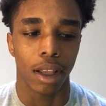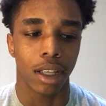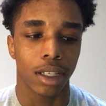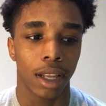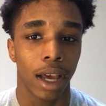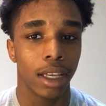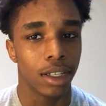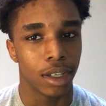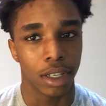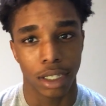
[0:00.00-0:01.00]
it's a lot
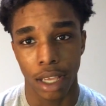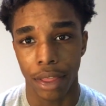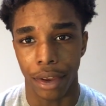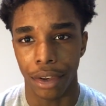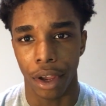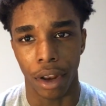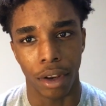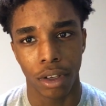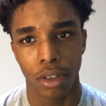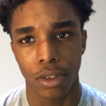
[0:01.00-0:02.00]
easier said than done.
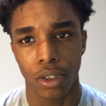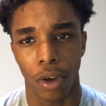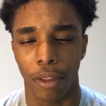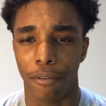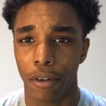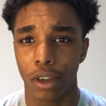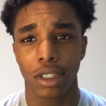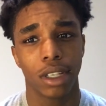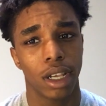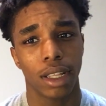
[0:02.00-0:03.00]
So the first
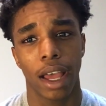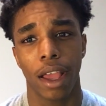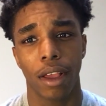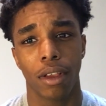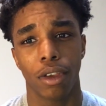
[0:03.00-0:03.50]
thing that